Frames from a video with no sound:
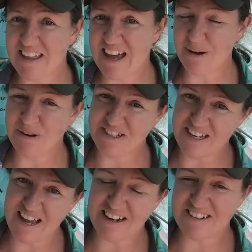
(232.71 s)
that once
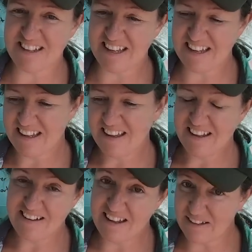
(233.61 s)
I actually
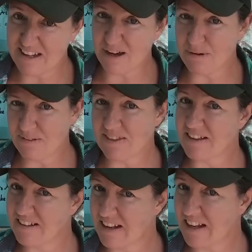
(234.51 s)
nail down where
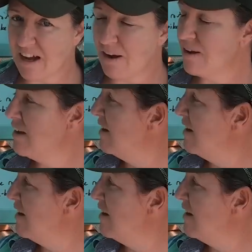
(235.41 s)
everything's going to go.